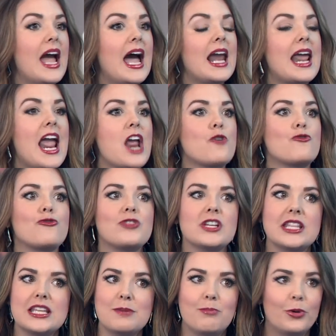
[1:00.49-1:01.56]
had a
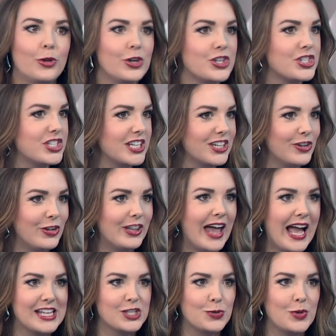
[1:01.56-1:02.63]
really bullish signal
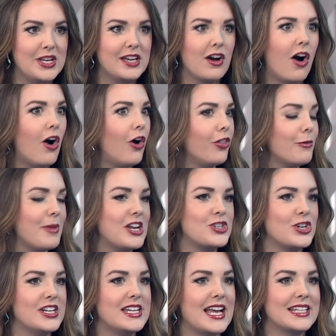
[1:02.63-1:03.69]
last week, all the
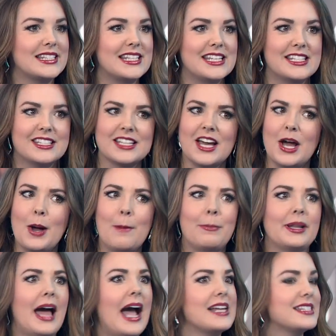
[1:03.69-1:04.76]
major indexes
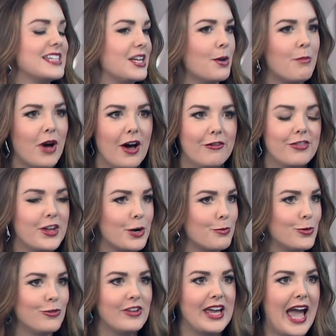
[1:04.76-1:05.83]
blasting above their
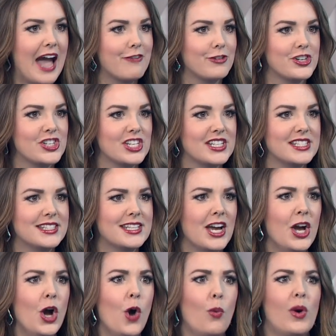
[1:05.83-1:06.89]
moving averages.
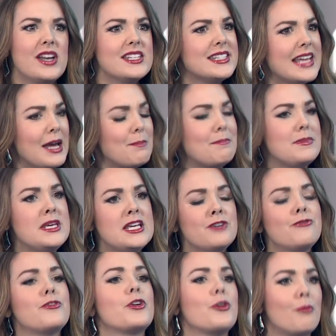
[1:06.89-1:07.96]
What does that mean
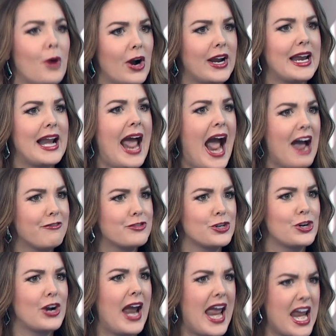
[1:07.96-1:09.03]
for the market
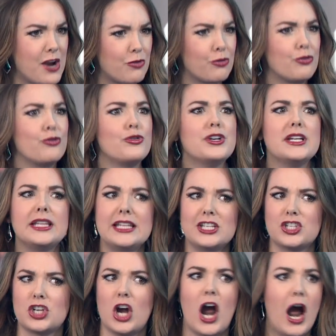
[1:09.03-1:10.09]
after a really
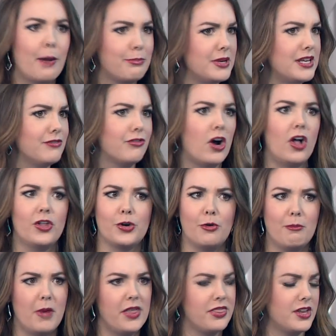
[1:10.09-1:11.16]
choppy, volatile
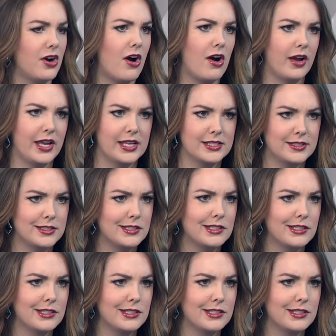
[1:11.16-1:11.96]
month in August?